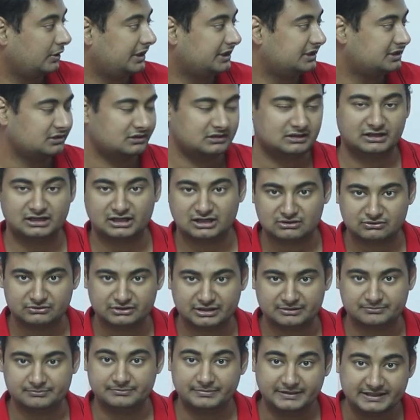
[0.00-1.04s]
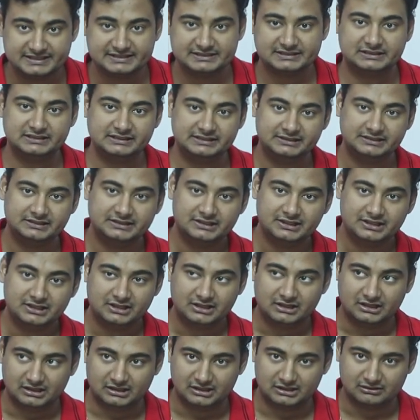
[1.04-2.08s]
quick turnaround time basically
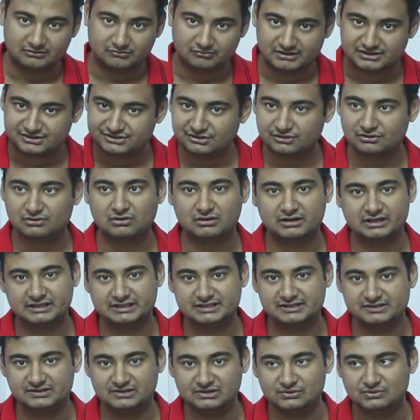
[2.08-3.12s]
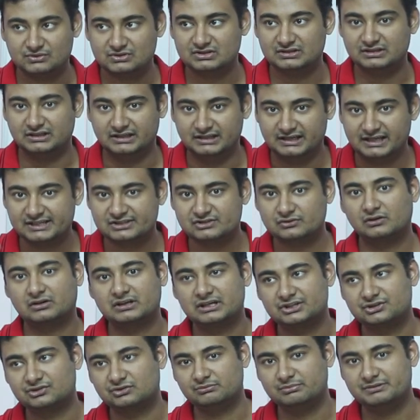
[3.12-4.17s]
uh, once your rocket is in use the next
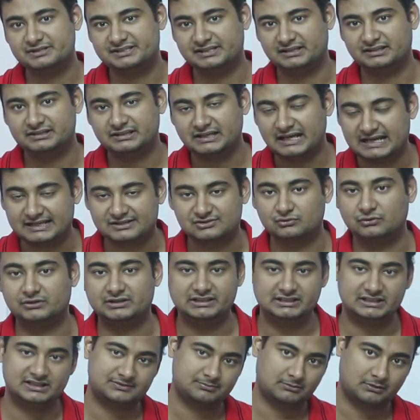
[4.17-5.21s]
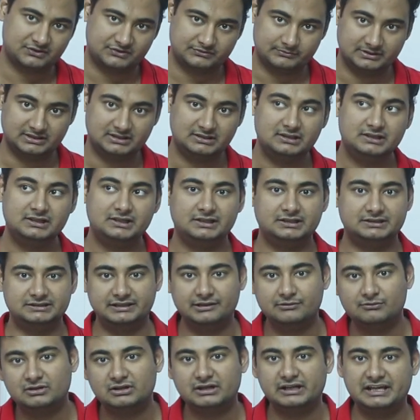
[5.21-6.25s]
rocket should be sent as quickly as possible
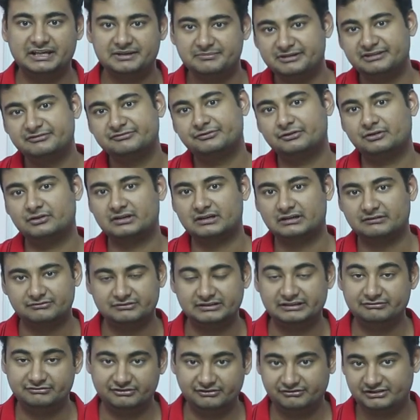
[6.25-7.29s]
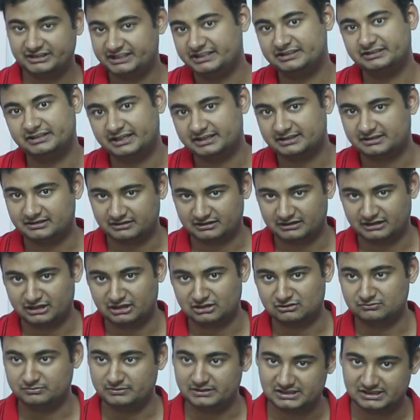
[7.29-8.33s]
they were aiming for roughly 15 day
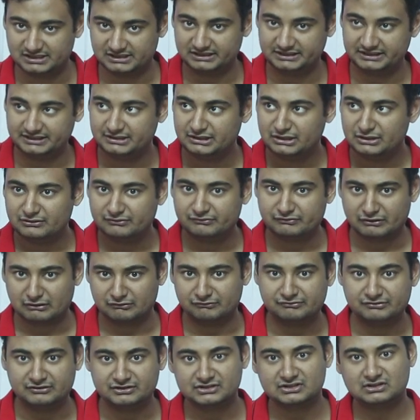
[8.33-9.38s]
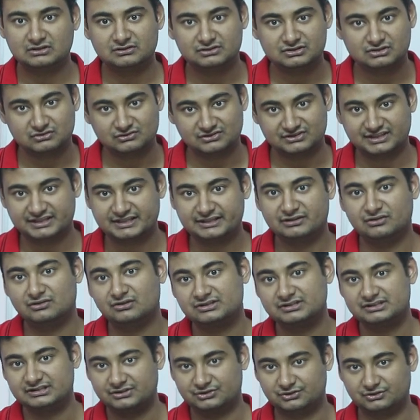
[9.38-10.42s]
turnaround basically from first launch to second
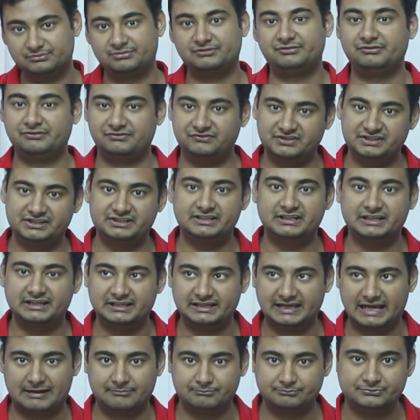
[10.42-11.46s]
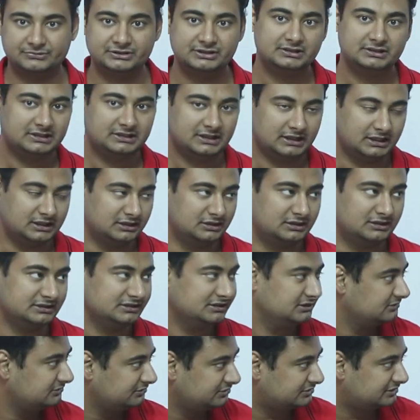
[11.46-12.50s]
launch there should be 15 day gap uh,
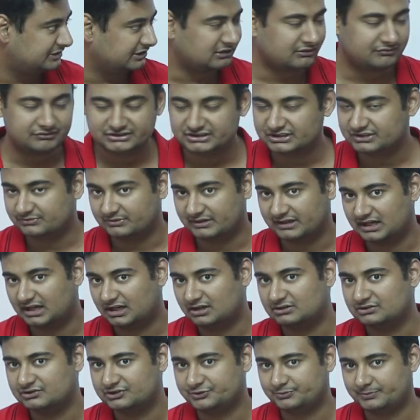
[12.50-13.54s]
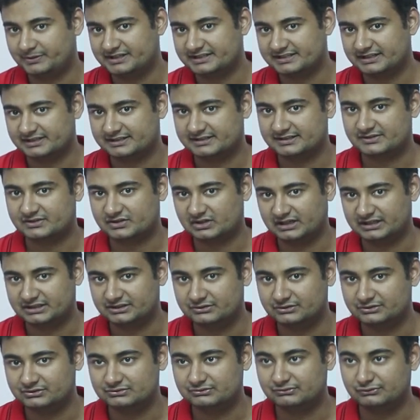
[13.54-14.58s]
think of it this way how SpaceX is trying
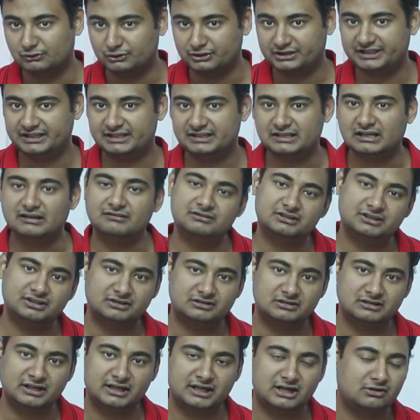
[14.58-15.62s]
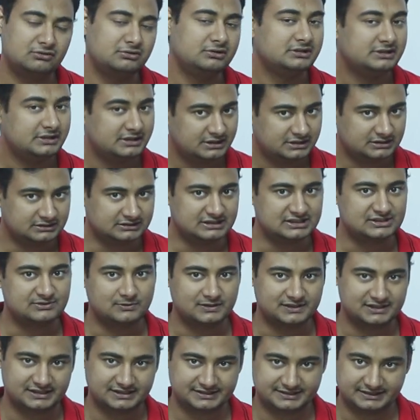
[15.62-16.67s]
to do 48 hour turnaround this
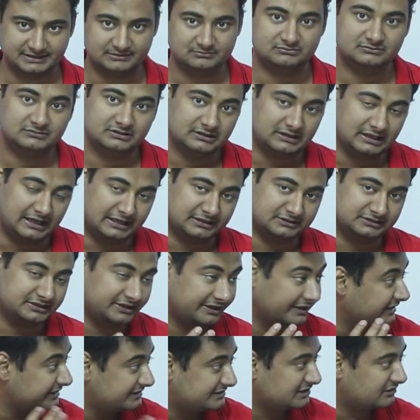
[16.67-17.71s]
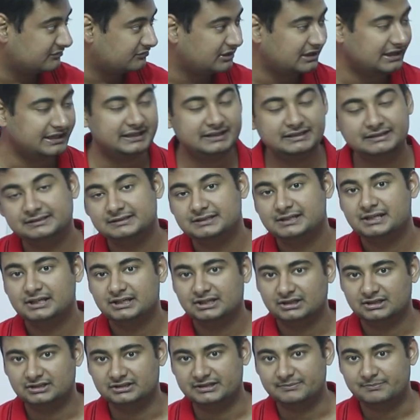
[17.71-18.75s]
was the same and the reason why
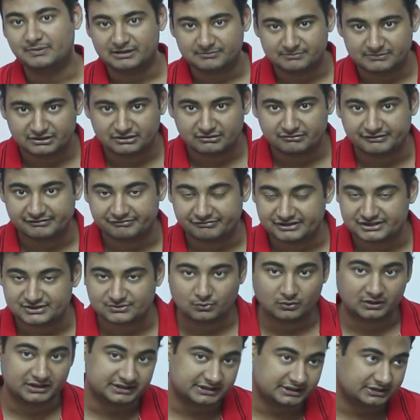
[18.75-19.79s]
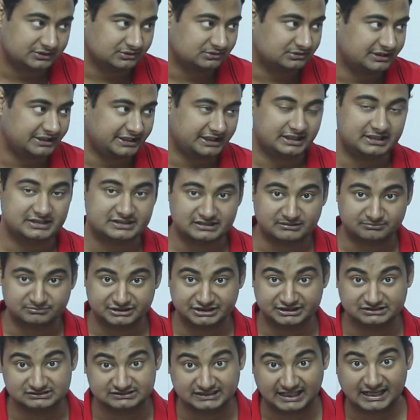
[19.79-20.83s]
Department of Defense wanted to create
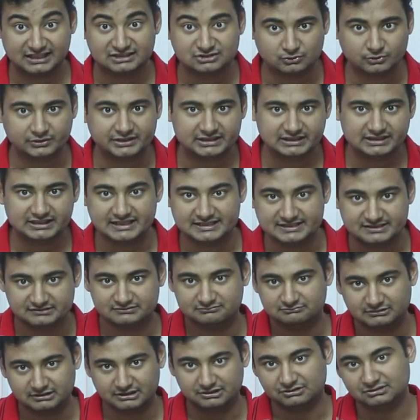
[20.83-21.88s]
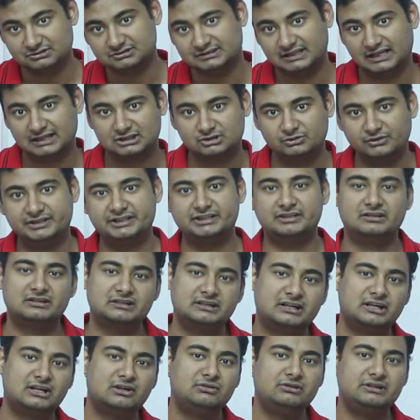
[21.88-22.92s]
something that quickly, as in you know, that quick
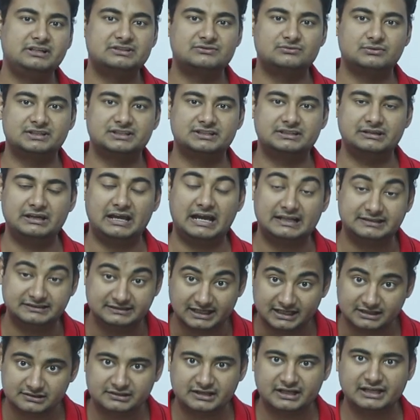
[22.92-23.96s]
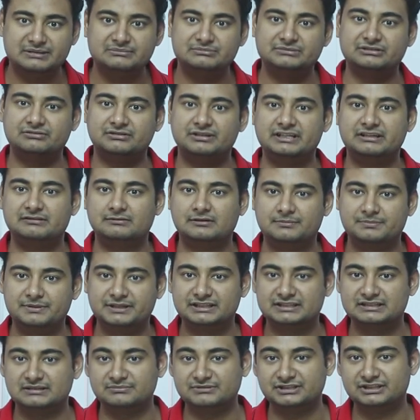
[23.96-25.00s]
turnaround. This was the, at that time they were
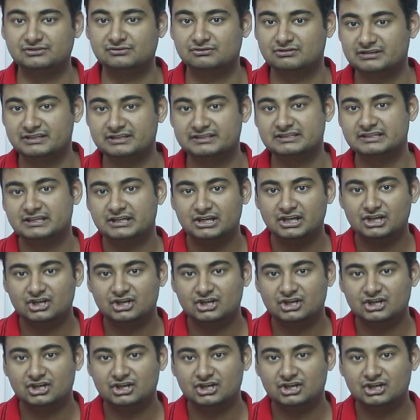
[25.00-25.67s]
developing something known as